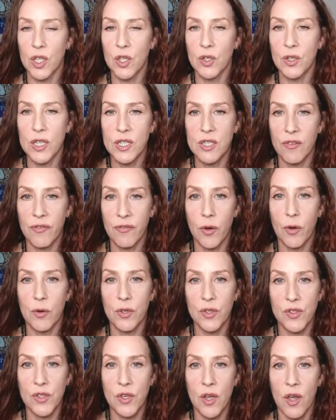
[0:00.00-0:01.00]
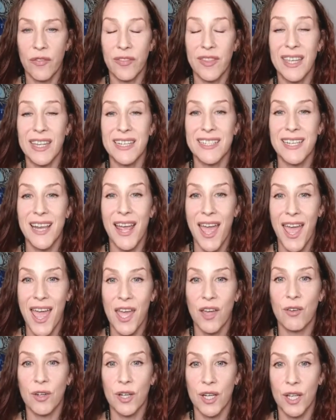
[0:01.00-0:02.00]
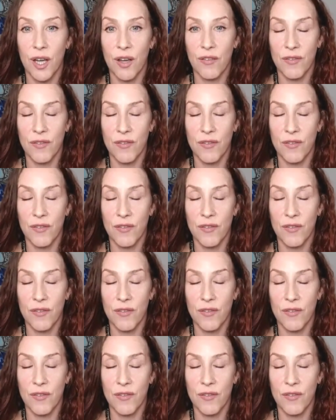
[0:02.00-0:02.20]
you need to focus on the integrity